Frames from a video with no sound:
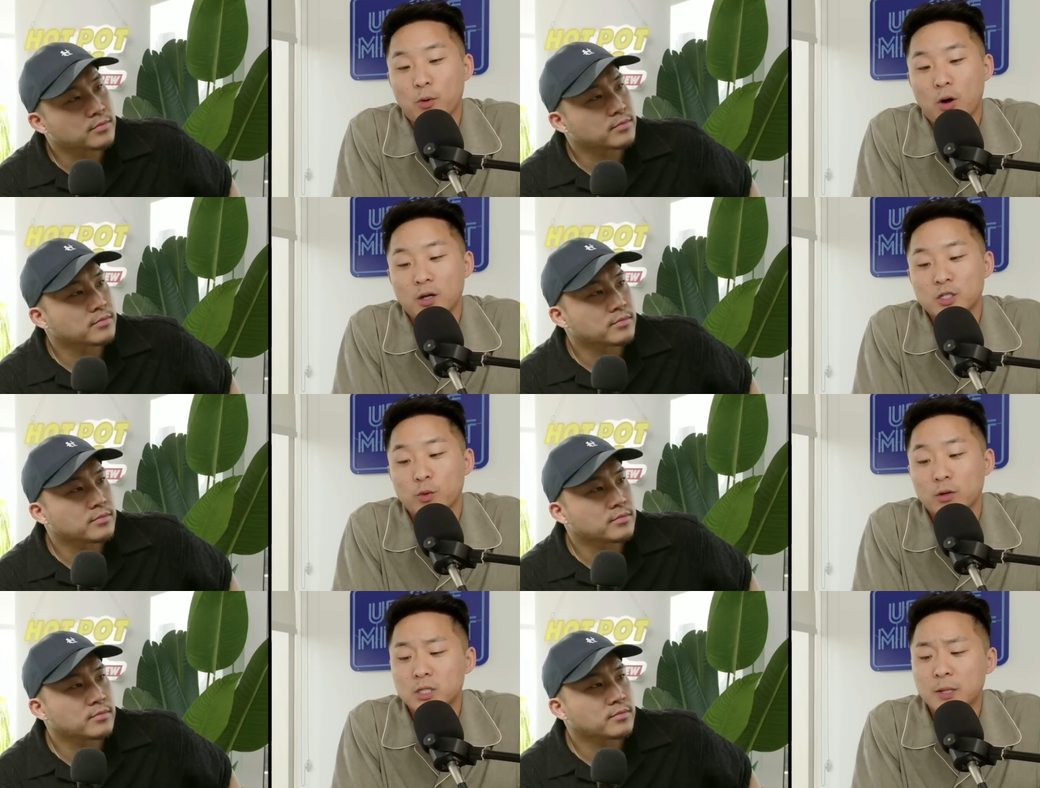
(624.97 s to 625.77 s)
Speaker 1: on Twitter.
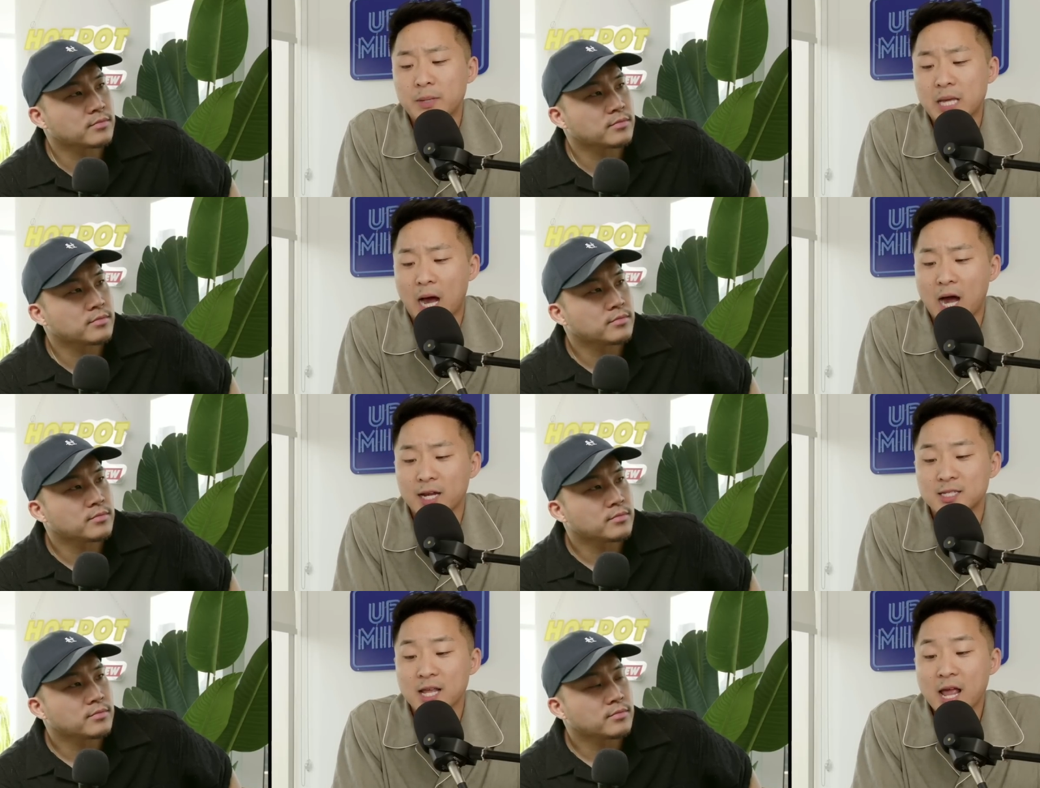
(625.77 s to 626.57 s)
To be
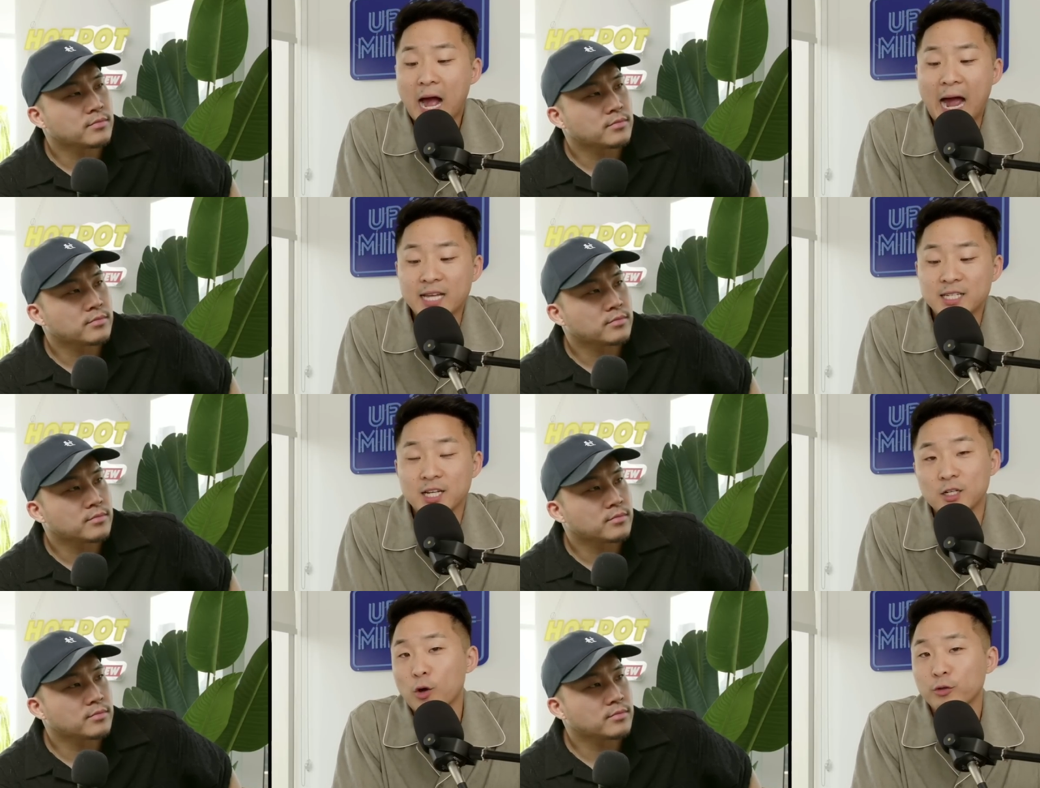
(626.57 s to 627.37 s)
honest, I did
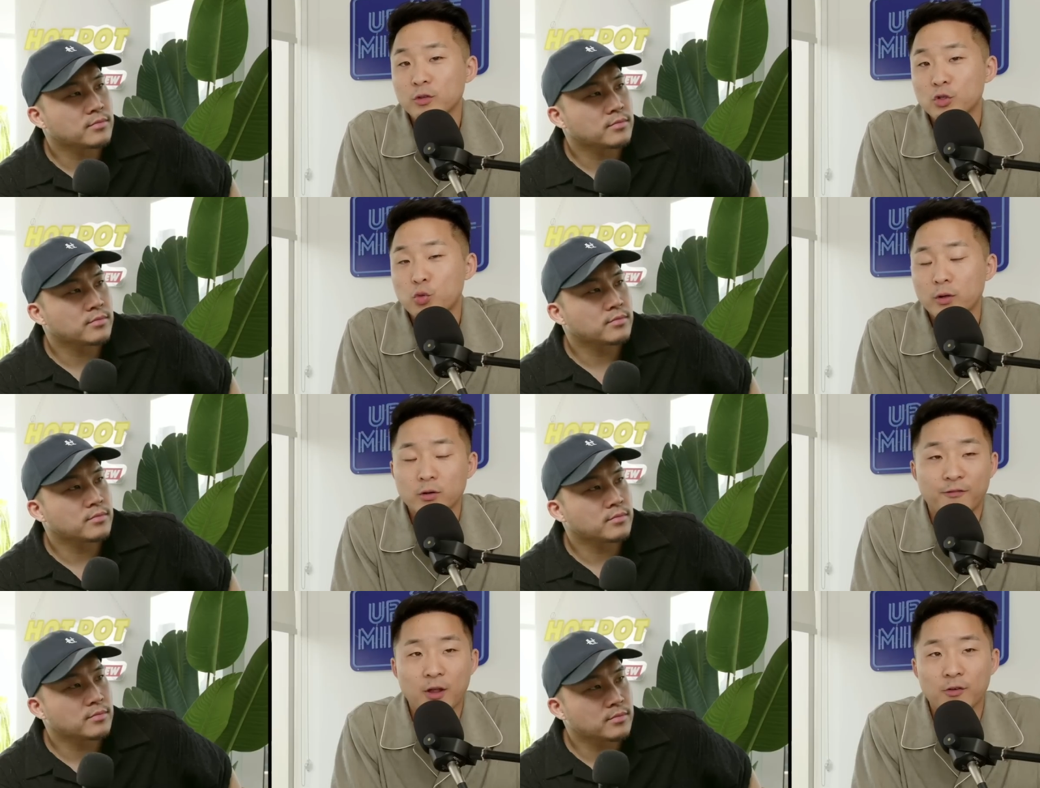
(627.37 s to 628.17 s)
go through the Twitter to
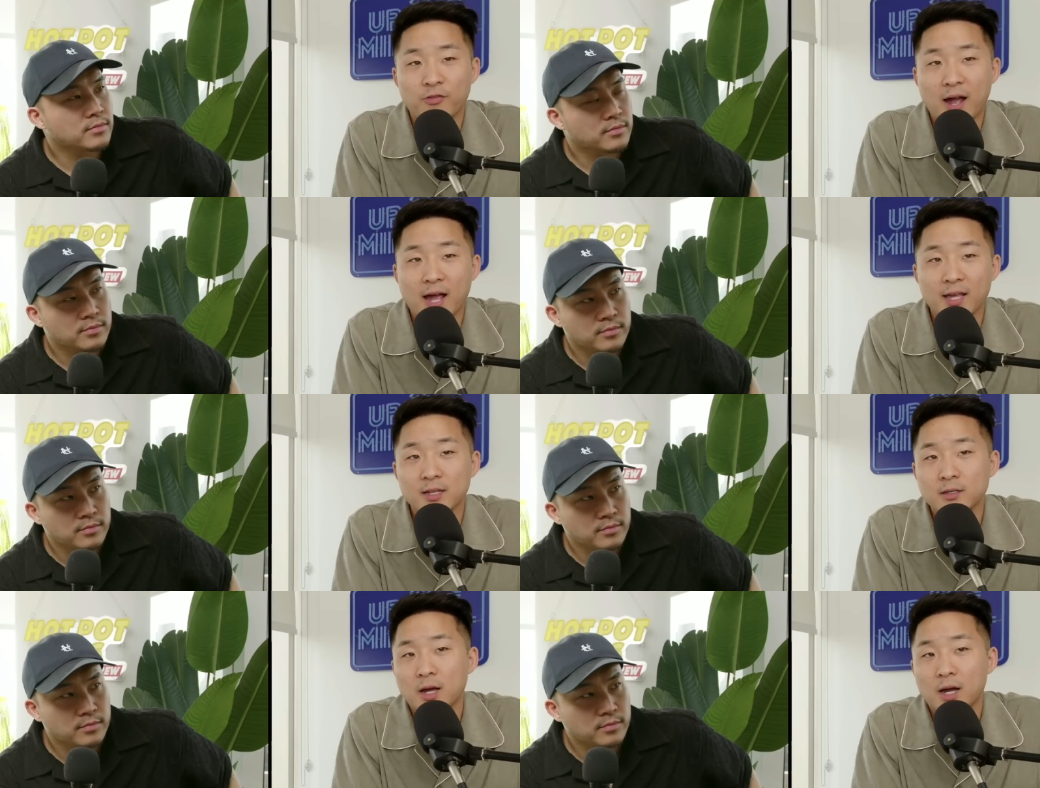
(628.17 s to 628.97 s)
verify
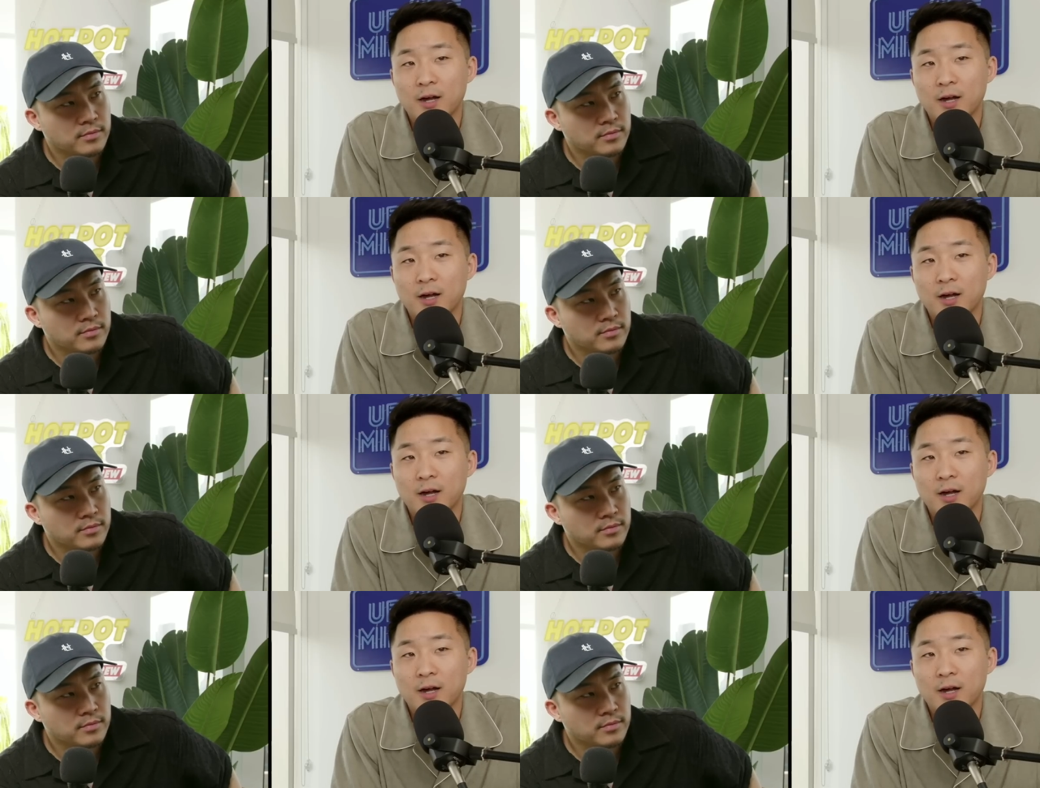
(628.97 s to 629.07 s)
and uh,